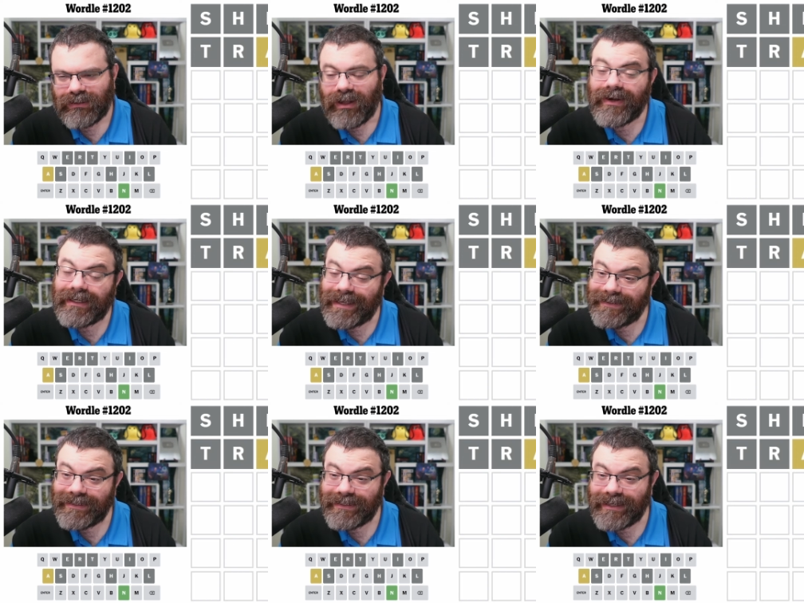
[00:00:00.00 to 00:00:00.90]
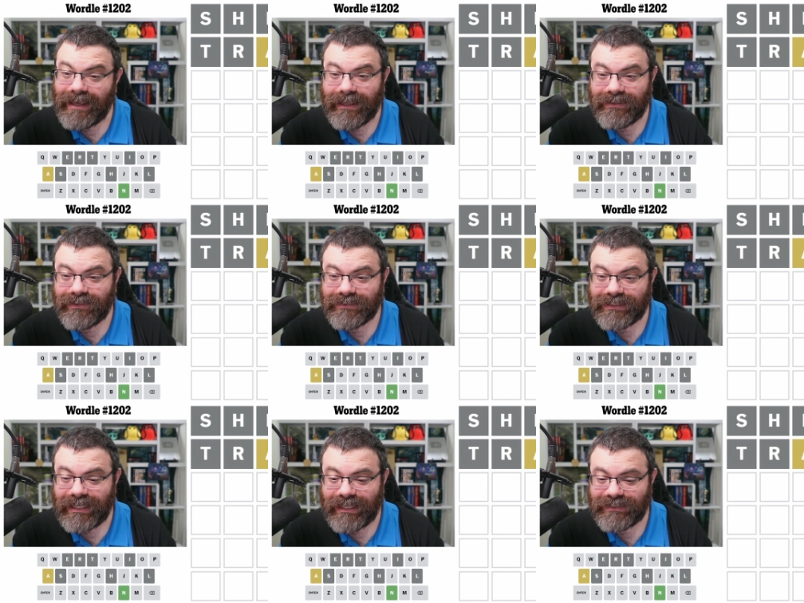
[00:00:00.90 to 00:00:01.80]
All right, ending in N, there's
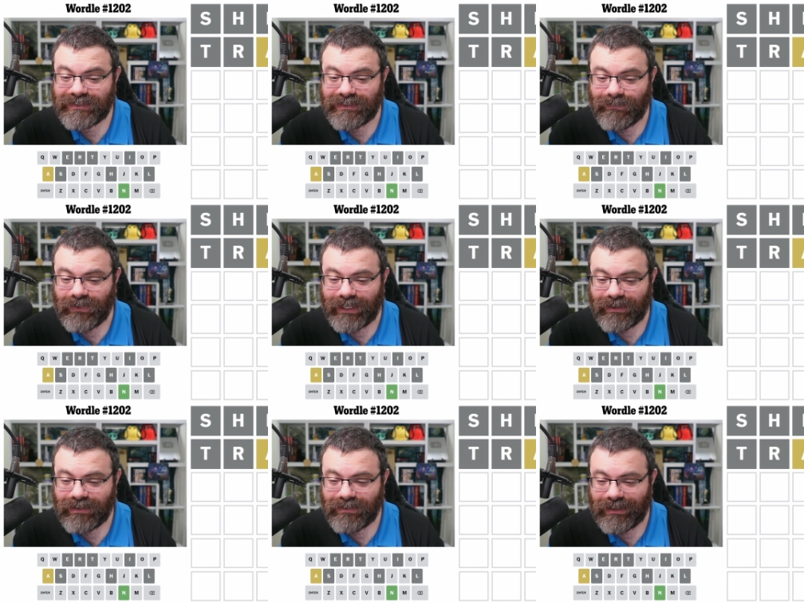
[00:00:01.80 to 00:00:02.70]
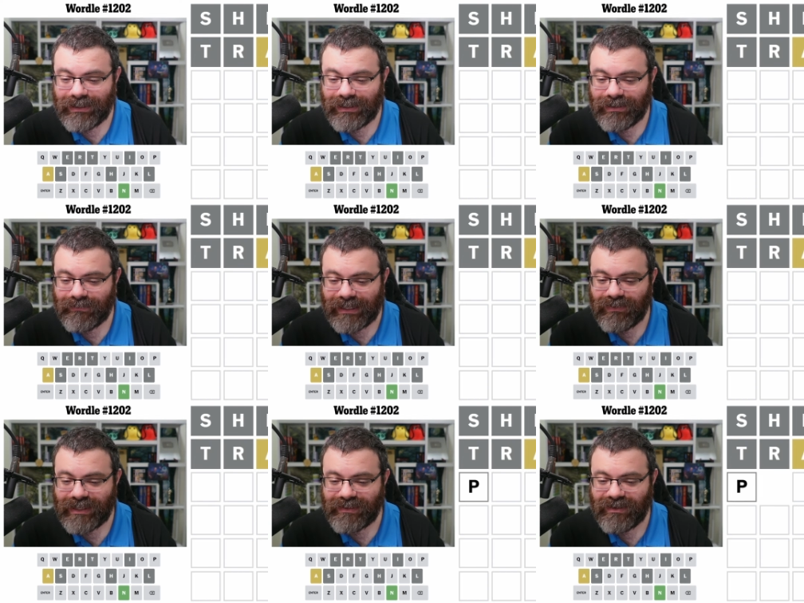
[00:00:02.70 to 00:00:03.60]
an A somewhere. Um, I don't
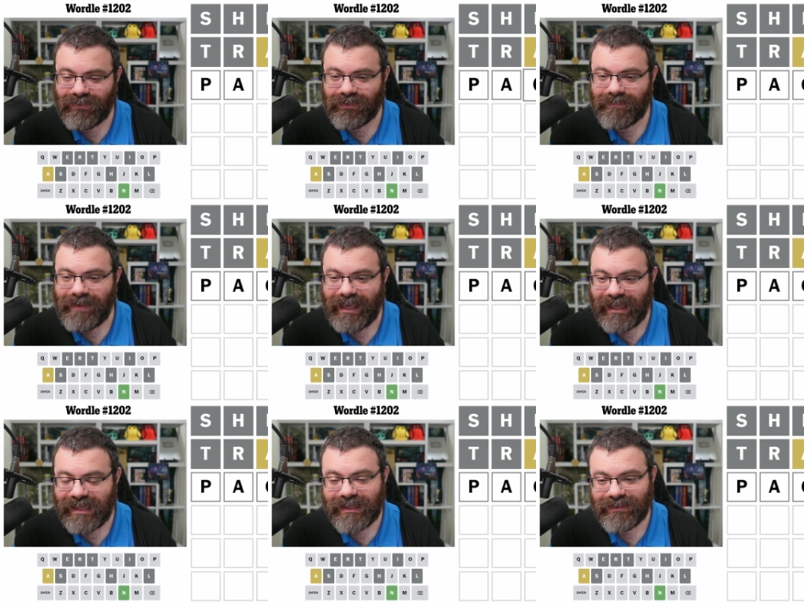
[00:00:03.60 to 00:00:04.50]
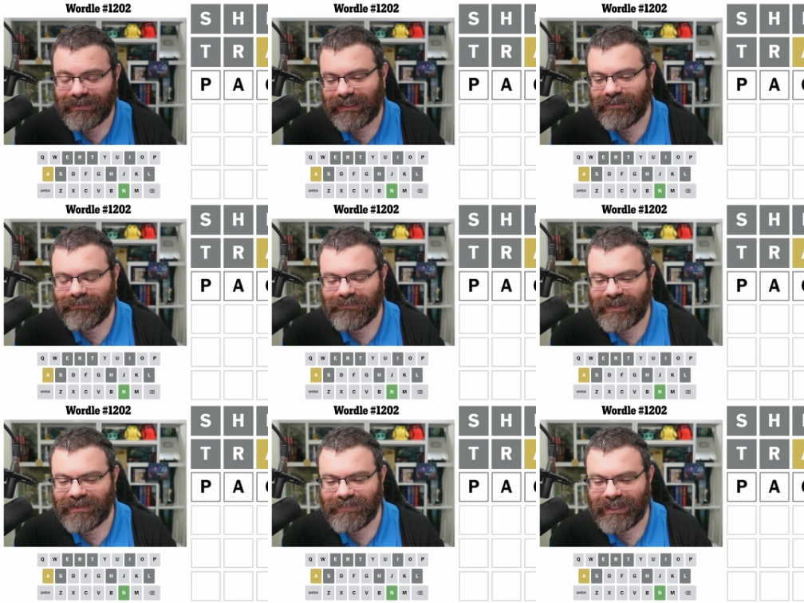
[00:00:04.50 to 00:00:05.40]
know I thought of the word pagan. I don't know if we've
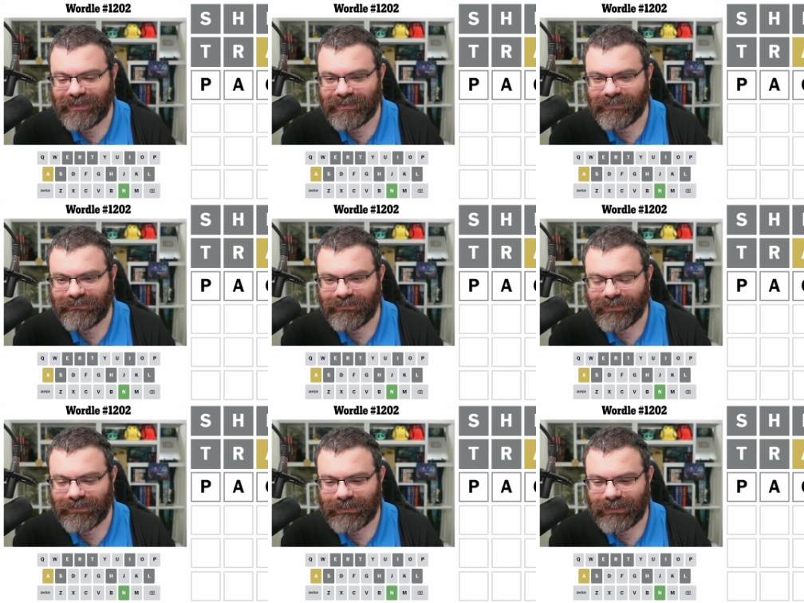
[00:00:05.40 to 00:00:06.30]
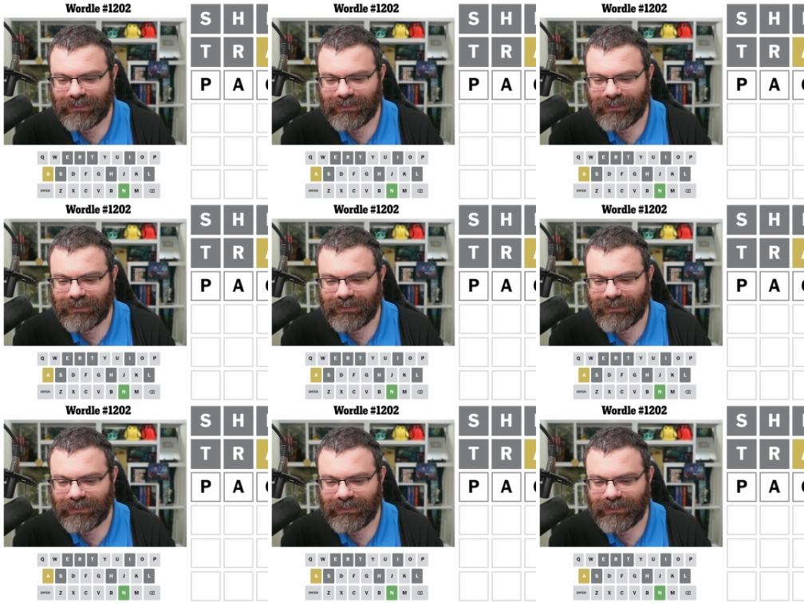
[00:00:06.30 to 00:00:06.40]
had pagan before.